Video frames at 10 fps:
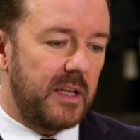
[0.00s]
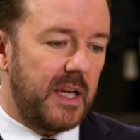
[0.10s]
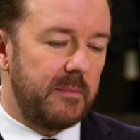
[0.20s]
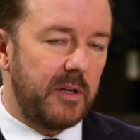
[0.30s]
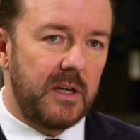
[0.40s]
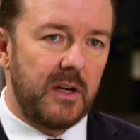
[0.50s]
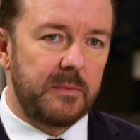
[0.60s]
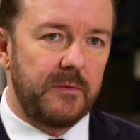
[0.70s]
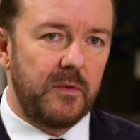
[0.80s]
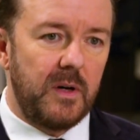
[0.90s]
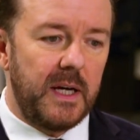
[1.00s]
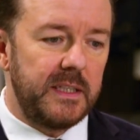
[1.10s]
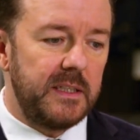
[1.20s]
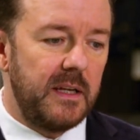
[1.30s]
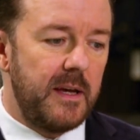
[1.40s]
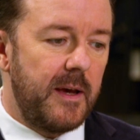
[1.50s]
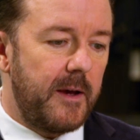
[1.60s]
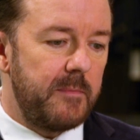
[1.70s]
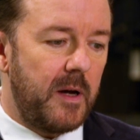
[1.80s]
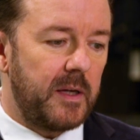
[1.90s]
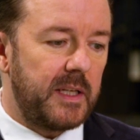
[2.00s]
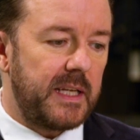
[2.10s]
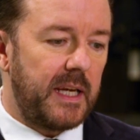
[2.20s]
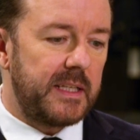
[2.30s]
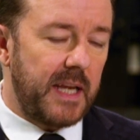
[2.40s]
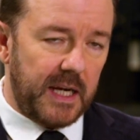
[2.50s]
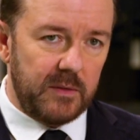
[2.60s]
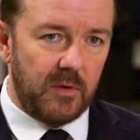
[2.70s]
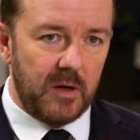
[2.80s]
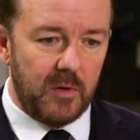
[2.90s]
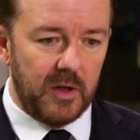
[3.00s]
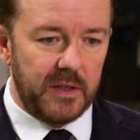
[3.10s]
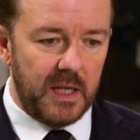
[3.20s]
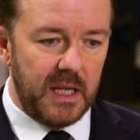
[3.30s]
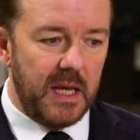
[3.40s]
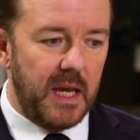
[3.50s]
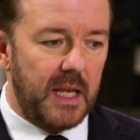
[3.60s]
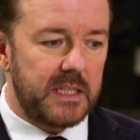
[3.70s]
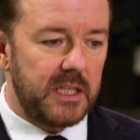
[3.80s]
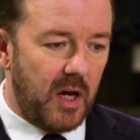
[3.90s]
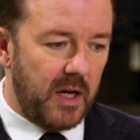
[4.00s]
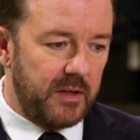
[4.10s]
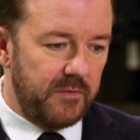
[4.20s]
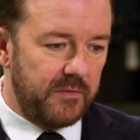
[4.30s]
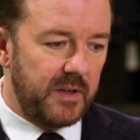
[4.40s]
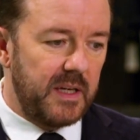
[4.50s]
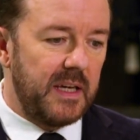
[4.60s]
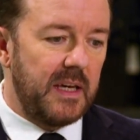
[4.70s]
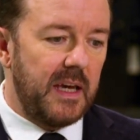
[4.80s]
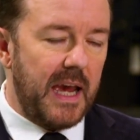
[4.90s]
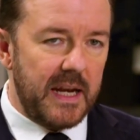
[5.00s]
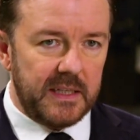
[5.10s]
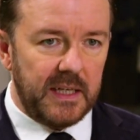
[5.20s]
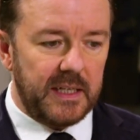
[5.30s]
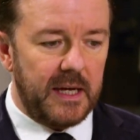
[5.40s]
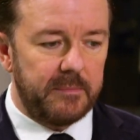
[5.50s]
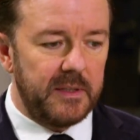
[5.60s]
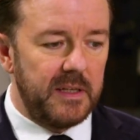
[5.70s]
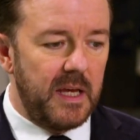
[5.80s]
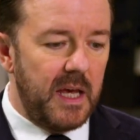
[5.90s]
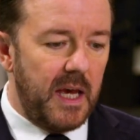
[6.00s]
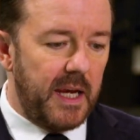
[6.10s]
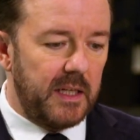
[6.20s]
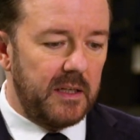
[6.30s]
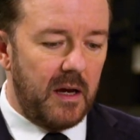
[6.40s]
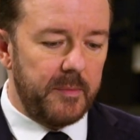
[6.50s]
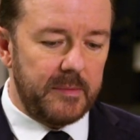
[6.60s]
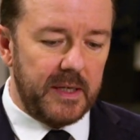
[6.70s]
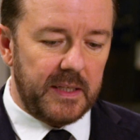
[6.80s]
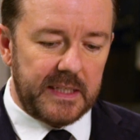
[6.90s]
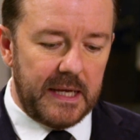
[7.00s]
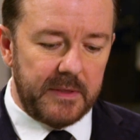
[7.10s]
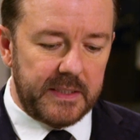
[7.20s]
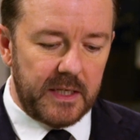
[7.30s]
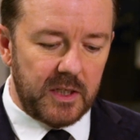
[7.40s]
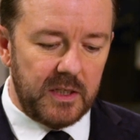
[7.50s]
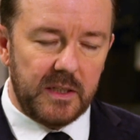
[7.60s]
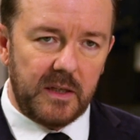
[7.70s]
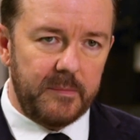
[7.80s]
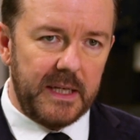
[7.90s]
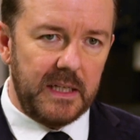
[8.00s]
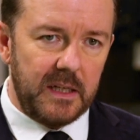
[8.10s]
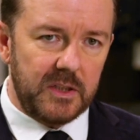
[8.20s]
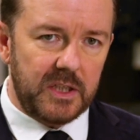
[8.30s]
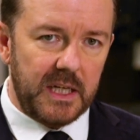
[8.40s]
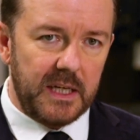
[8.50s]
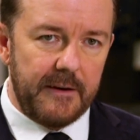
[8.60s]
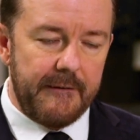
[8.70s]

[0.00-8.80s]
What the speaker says: hear my jokes beforehand. I'm going to say exactly what I want. It's live. Anything can happen. And I'm going to make the same decision as I made last year.